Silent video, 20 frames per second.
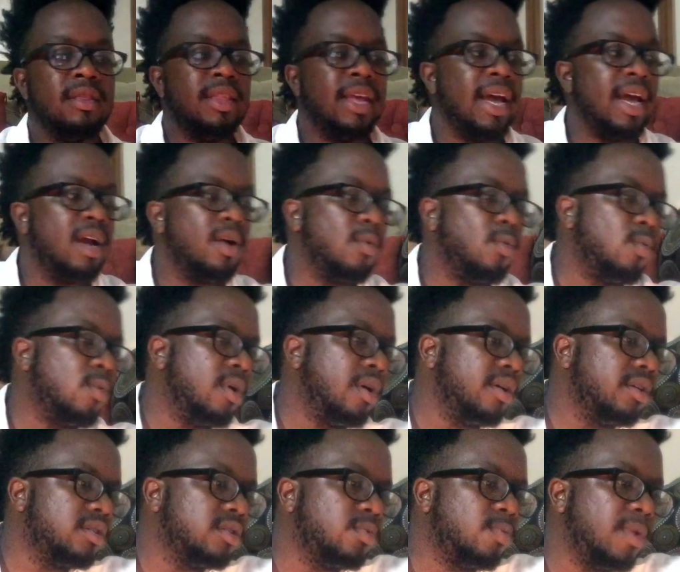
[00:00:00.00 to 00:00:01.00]
that
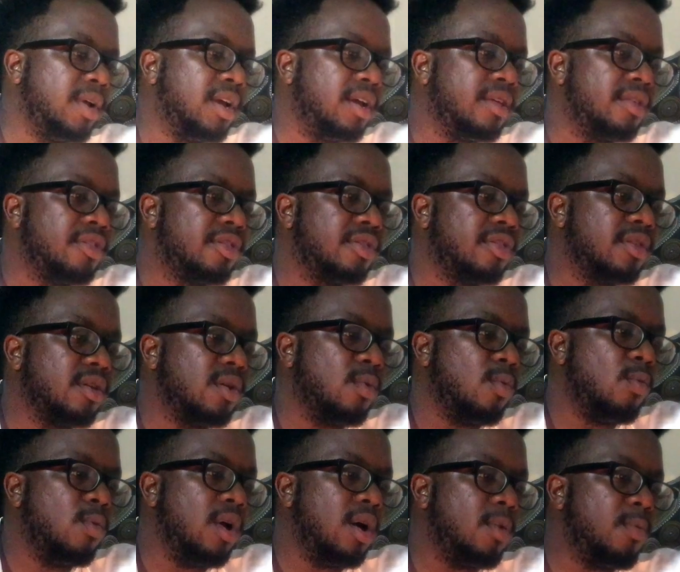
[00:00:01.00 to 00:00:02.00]
works with
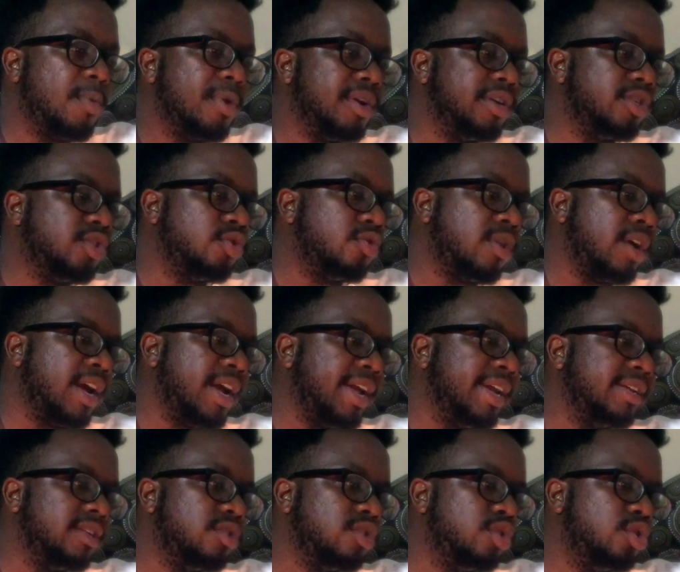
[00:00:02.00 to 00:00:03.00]
what we're
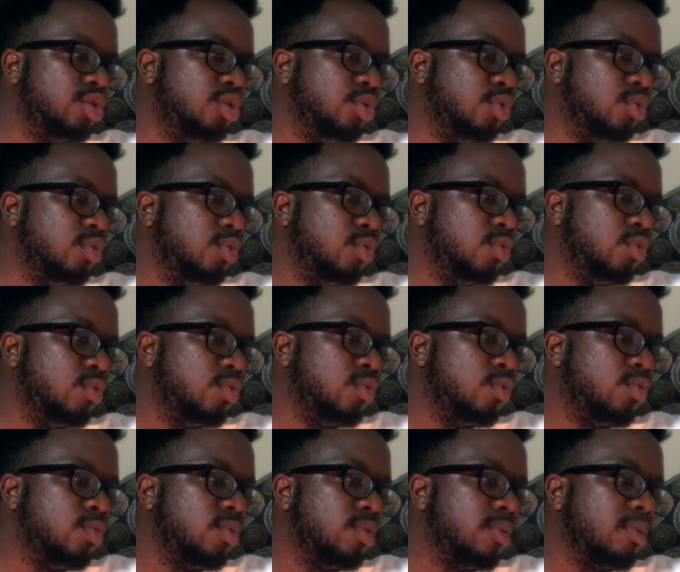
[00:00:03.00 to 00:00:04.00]
trying
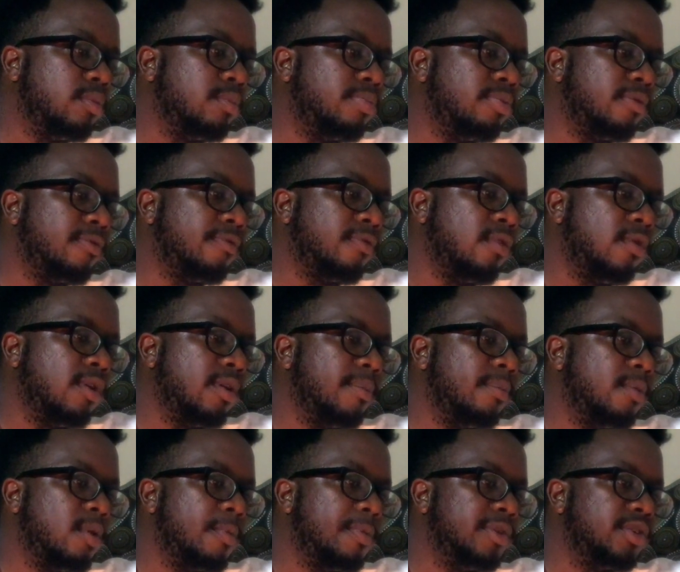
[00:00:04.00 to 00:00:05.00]
to
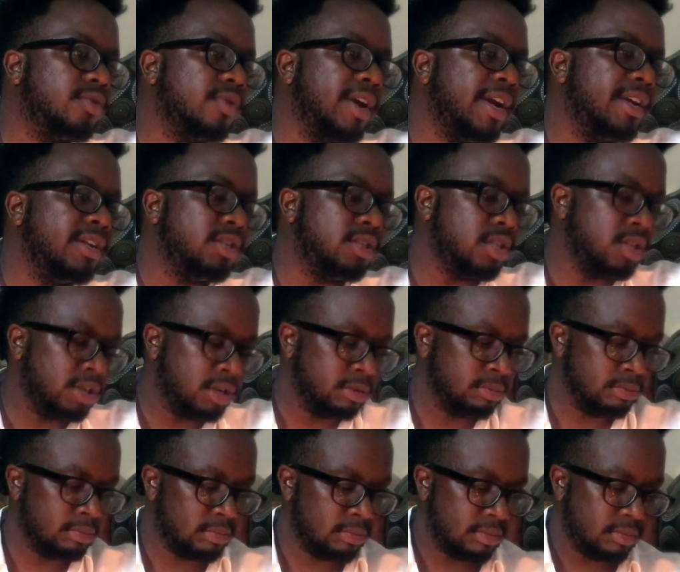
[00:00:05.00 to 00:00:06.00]
perform, what we're trying to
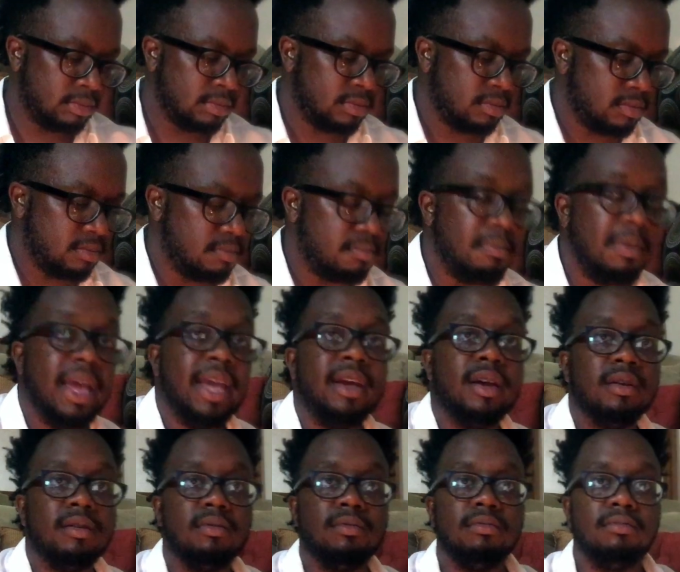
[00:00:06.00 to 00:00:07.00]

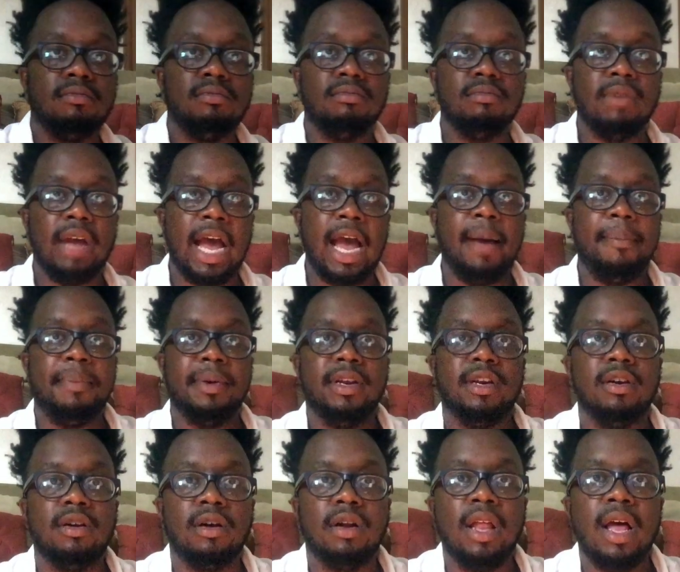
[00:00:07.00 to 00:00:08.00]
make happen
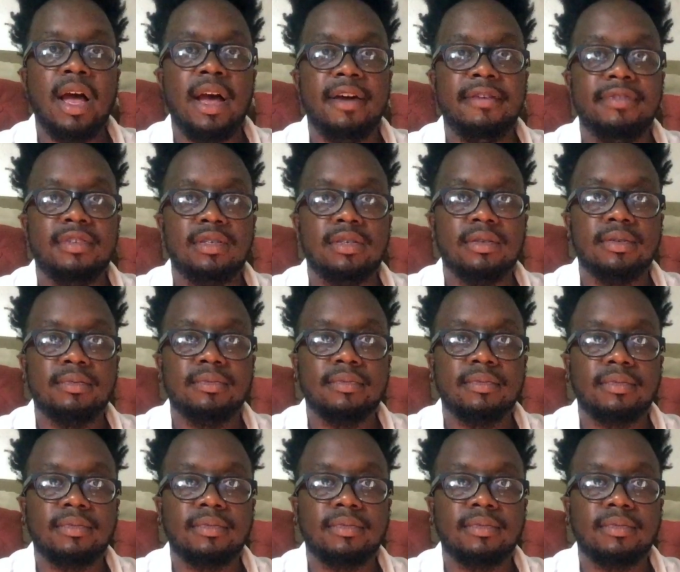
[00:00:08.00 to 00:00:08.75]
in our lives.